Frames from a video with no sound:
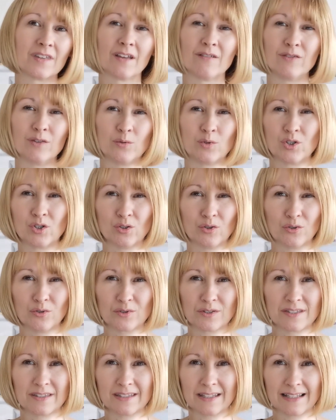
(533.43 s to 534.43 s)
A few
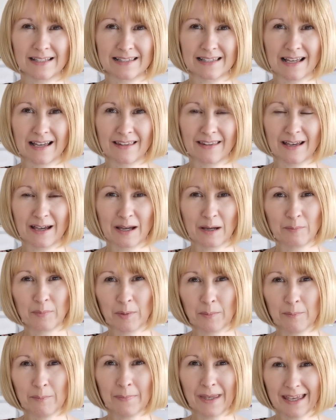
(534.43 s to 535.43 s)
shorts and things like that,
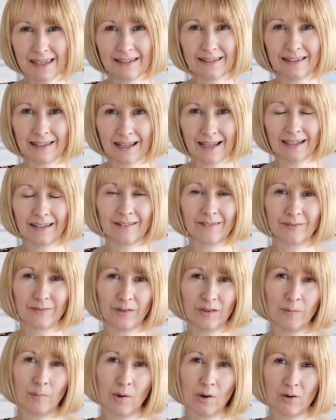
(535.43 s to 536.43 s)
but mainly
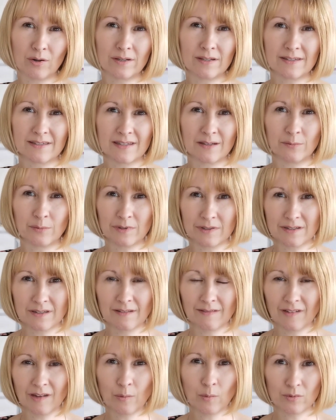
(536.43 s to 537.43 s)
for the boys it was
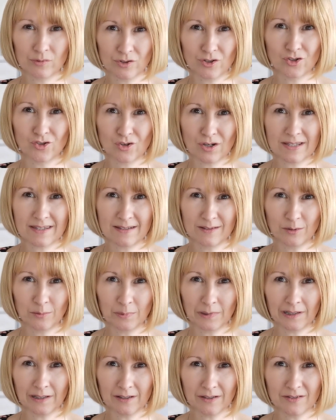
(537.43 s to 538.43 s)
they wanted dressing
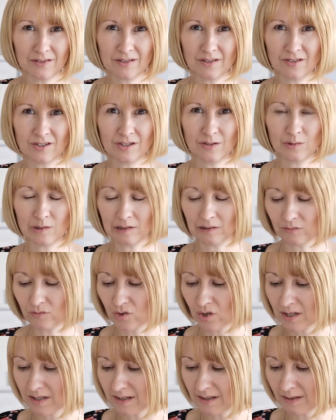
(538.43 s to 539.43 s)
up clothes because they used to love
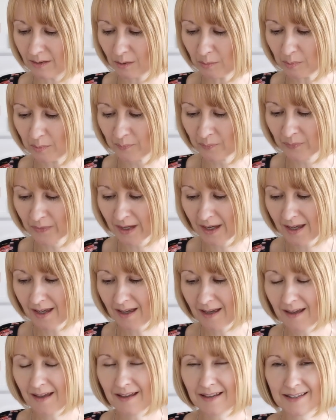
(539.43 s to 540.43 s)
dressing up.
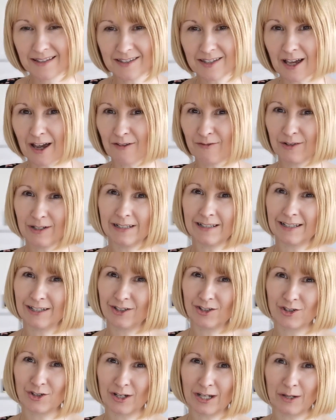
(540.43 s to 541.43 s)
So I really
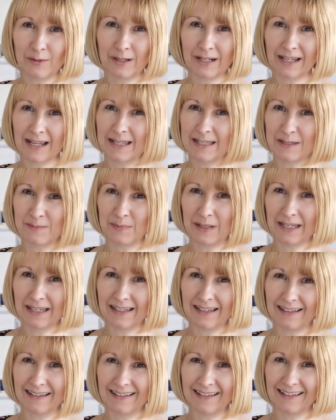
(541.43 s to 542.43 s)
enjoy it when I get to
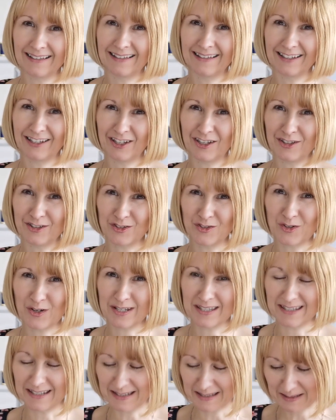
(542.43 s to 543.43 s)
make girls'
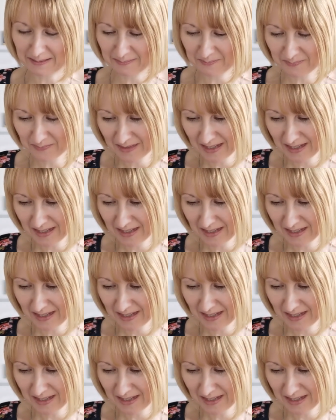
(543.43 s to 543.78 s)
dresses.